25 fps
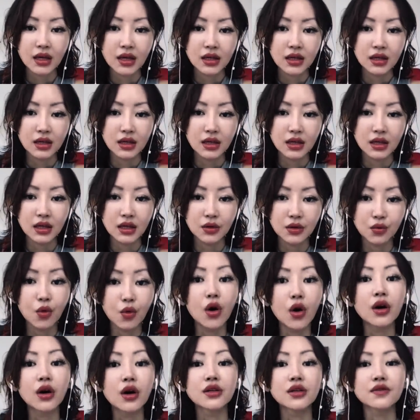He
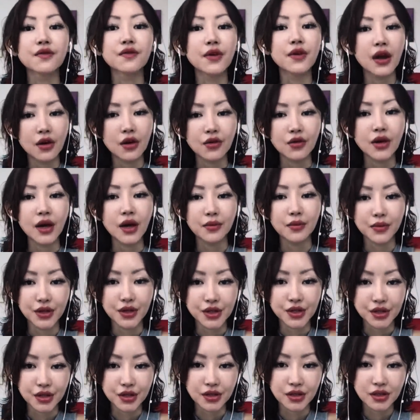was very
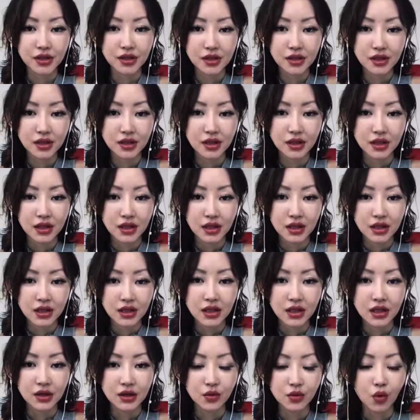ambitious.
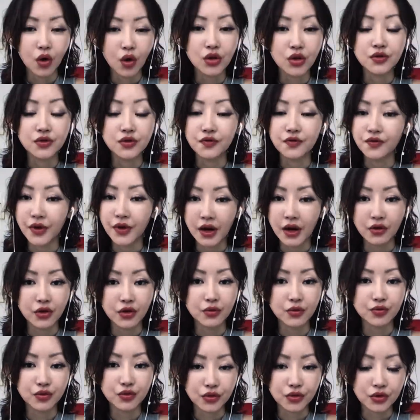He was
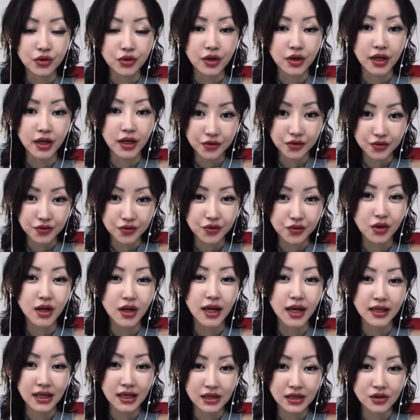very brutal and cruel
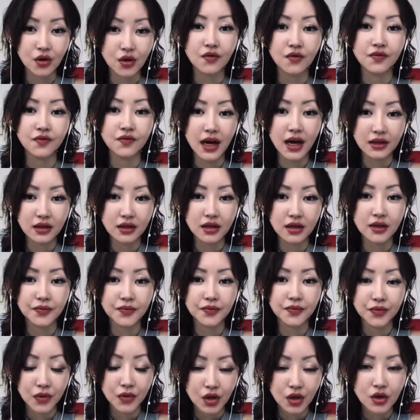like his own father.
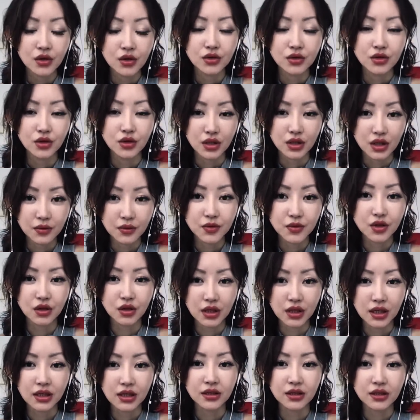So Kim
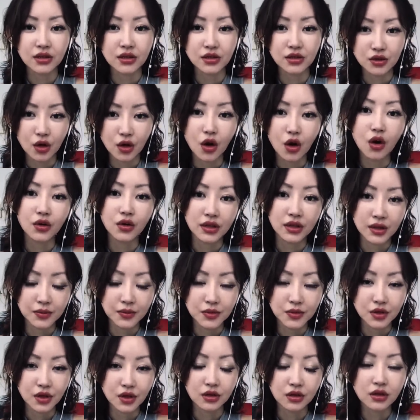Jong-il saw
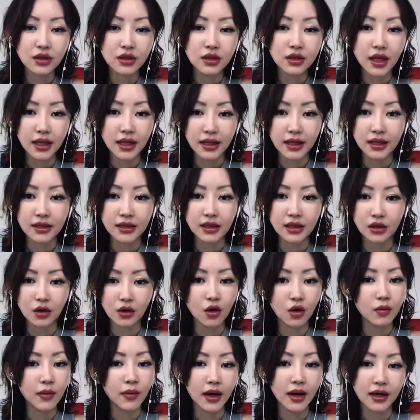Kim Jong-un and then like,
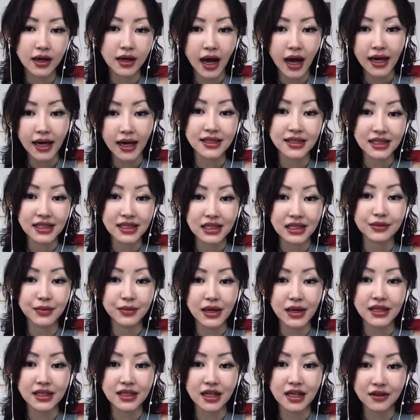oh my God, I see
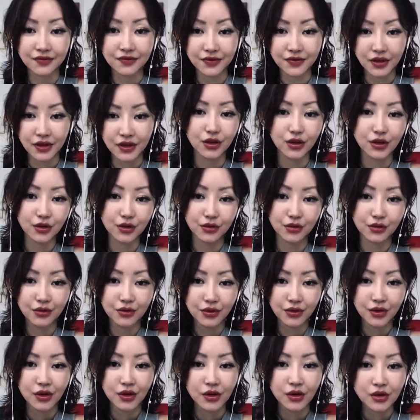myself in you.
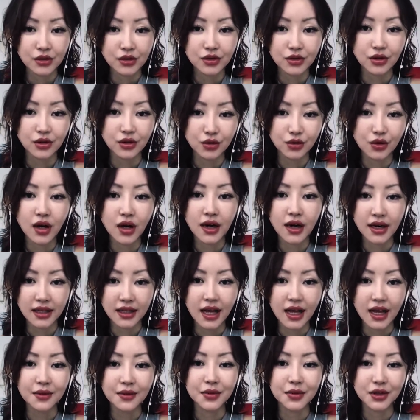So you are
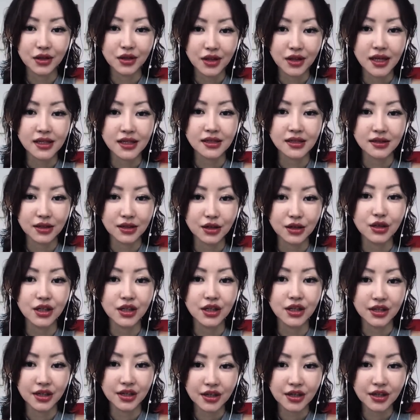gonna be the next steel
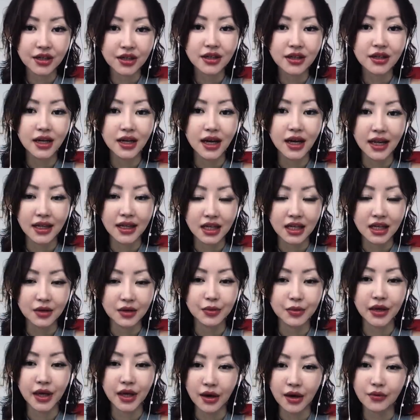leader, and he
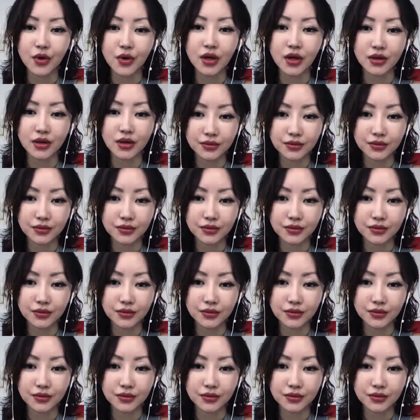became one.